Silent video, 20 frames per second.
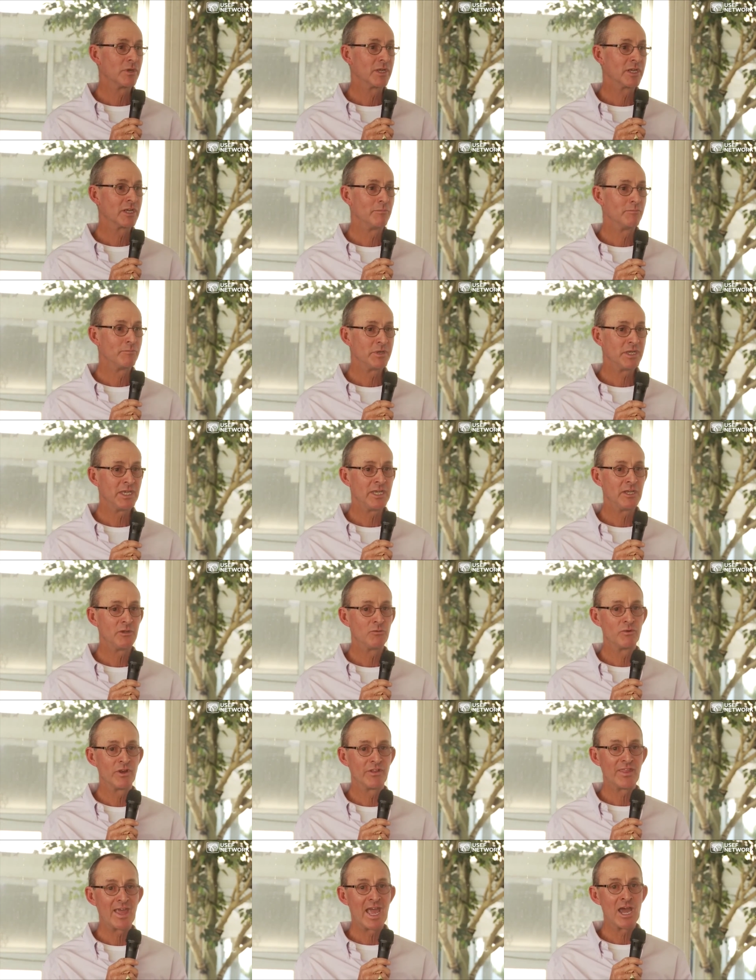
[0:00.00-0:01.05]
we compete
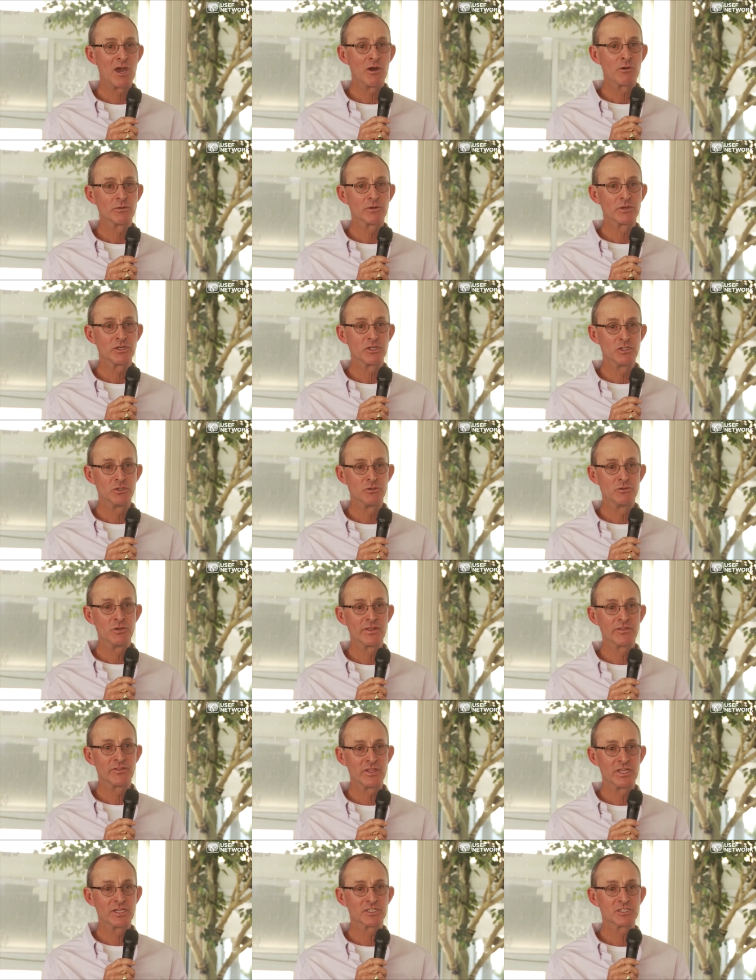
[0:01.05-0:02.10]
without doing
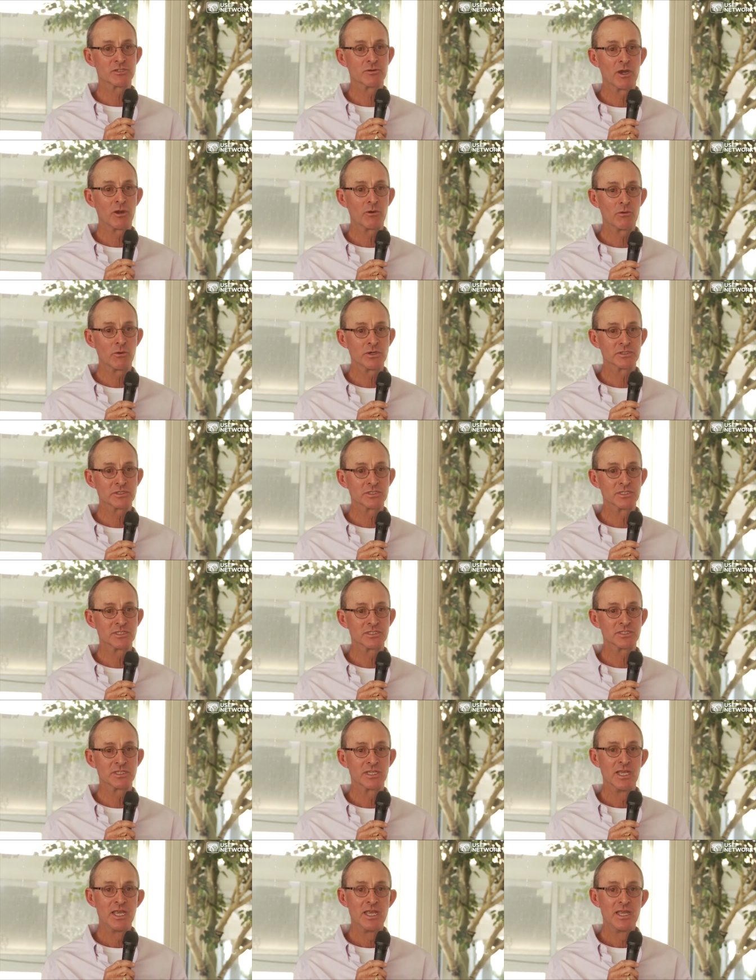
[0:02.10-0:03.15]
things to our
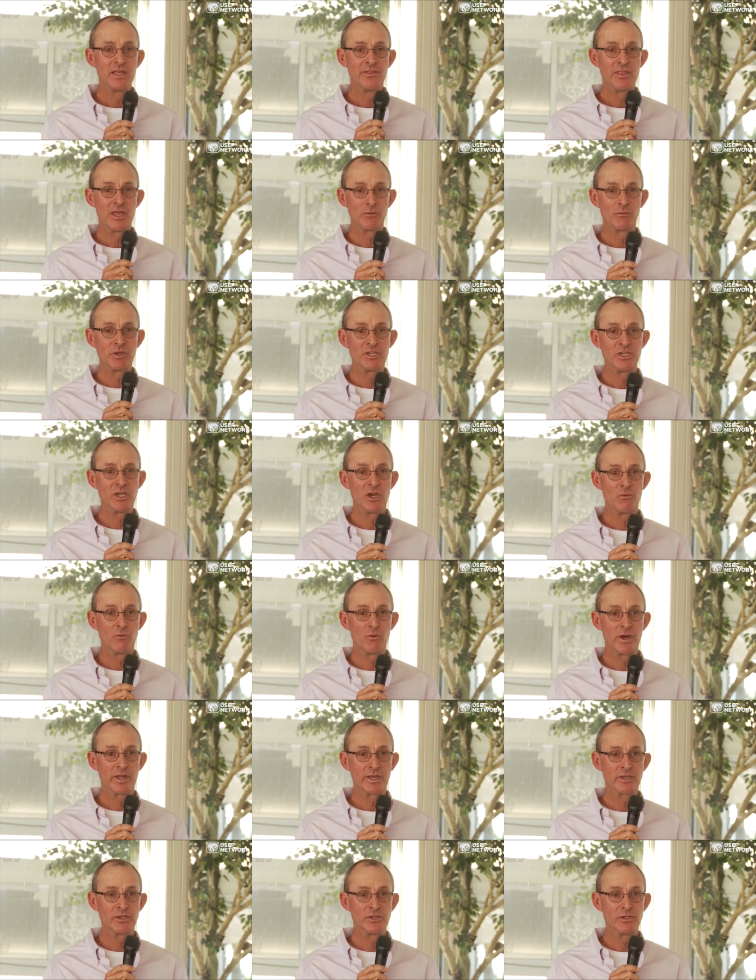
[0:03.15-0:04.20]
horses that we don't
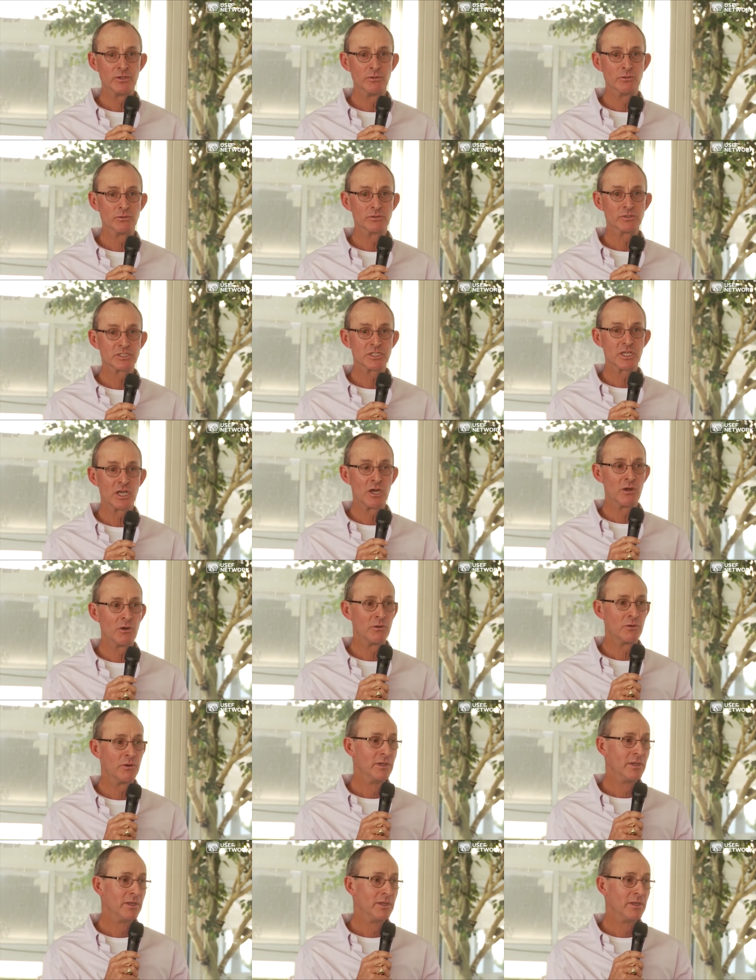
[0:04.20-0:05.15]
want to do. So